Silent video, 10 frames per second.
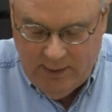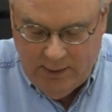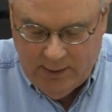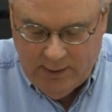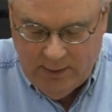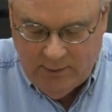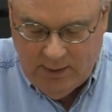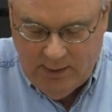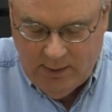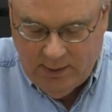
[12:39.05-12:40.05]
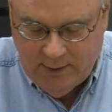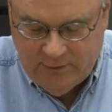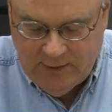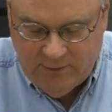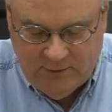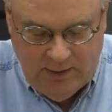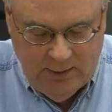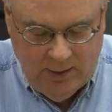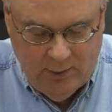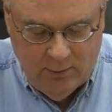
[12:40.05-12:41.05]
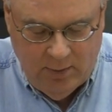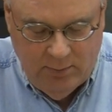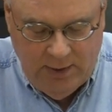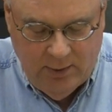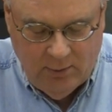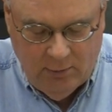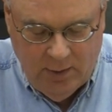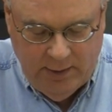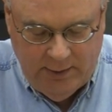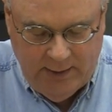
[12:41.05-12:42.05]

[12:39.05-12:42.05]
In the 1,600-meter run,